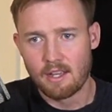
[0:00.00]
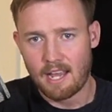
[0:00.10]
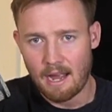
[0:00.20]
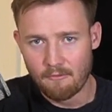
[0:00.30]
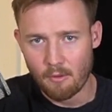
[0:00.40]

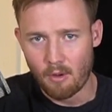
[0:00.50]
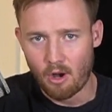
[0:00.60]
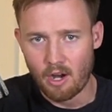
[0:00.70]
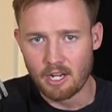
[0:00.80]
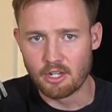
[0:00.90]
came from
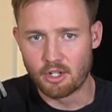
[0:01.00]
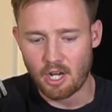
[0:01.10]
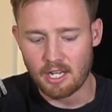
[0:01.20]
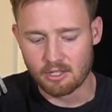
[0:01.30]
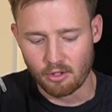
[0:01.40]
behind and
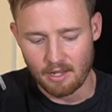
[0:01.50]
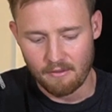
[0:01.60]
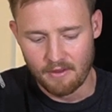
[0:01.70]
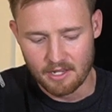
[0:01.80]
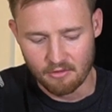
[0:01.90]
just got
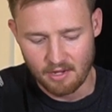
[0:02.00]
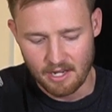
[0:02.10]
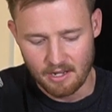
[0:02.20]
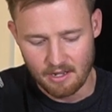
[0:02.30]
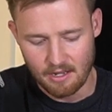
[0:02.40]
that
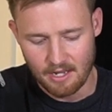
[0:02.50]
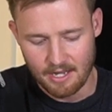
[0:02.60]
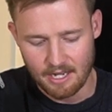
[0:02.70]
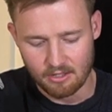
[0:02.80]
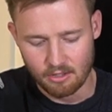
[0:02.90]
victory
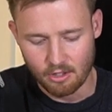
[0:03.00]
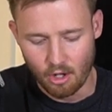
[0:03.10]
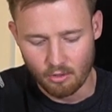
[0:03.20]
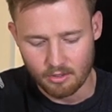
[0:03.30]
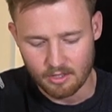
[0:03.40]
against the
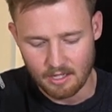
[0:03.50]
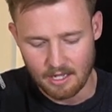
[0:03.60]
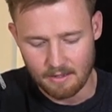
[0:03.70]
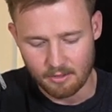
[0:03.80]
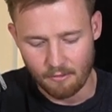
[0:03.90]
Dogs.
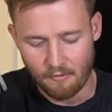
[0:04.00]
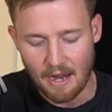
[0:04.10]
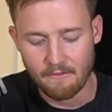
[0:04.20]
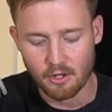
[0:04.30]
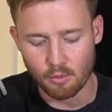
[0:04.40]
So the
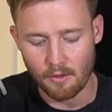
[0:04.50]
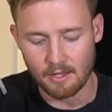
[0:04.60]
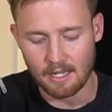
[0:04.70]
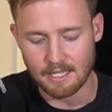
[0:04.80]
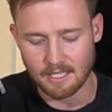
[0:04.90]
favourite has won
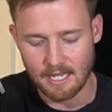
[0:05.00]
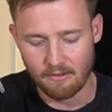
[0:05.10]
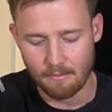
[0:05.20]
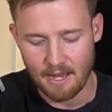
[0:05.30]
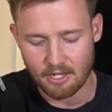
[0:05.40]
the last
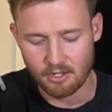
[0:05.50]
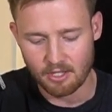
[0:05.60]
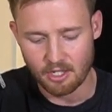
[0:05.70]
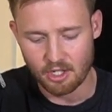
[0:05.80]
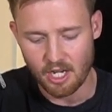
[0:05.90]
7
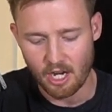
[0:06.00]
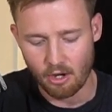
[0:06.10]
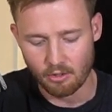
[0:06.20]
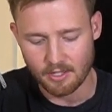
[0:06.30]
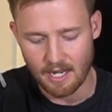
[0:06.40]
matches at
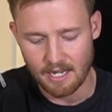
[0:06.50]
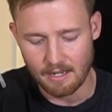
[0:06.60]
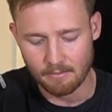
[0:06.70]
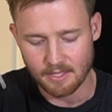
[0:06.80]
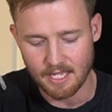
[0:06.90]
GIO
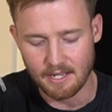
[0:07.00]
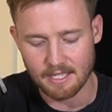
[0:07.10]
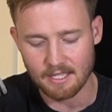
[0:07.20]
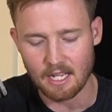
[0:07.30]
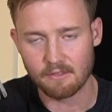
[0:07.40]
Stadium.
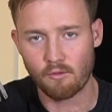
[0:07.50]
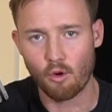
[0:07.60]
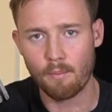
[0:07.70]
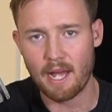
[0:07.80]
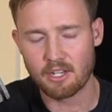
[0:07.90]
Sydney's last
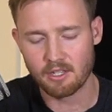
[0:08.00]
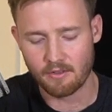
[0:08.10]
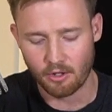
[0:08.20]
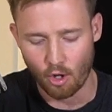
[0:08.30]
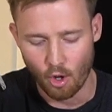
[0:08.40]
4 matches
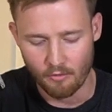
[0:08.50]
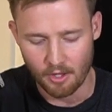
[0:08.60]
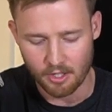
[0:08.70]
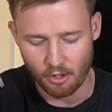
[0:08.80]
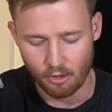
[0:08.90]
have gone over
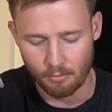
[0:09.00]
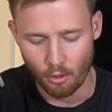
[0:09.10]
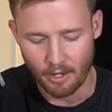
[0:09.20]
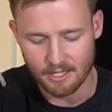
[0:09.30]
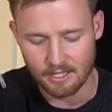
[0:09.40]
the total
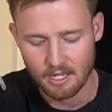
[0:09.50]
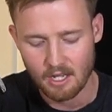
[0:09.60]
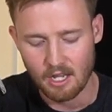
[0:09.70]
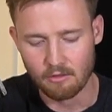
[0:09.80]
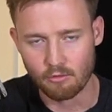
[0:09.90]
points,
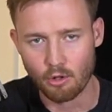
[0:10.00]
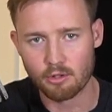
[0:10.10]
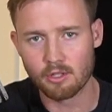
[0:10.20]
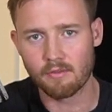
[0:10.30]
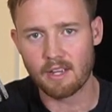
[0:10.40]
and
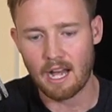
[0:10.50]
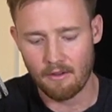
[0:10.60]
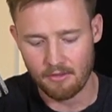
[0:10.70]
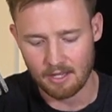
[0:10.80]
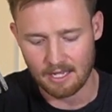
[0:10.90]
Roosters have
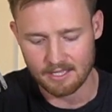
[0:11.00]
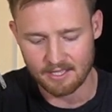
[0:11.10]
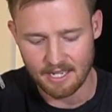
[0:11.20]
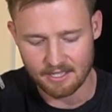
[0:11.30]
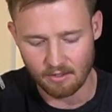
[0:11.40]
covered the last
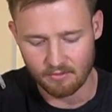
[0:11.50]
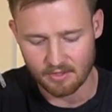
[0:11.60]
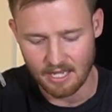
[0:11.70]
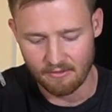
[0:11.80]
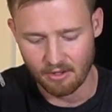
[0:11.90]
6 of
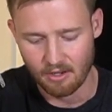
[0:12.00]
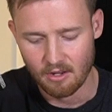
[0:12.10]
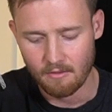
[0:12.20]
7